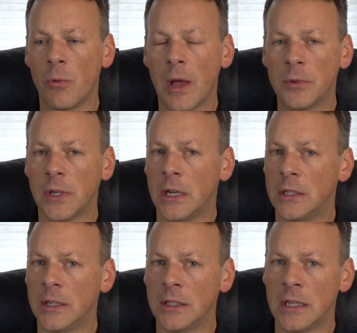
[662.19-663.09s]
website, it
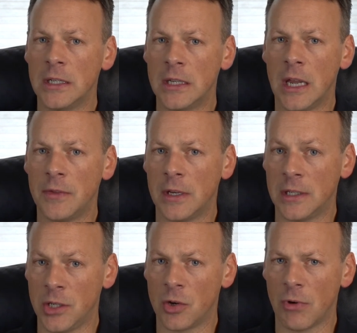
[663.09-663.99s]
does indicate that
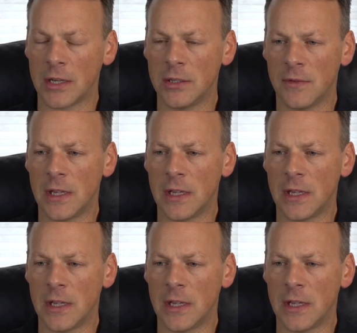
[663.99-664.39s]
it's aggressive,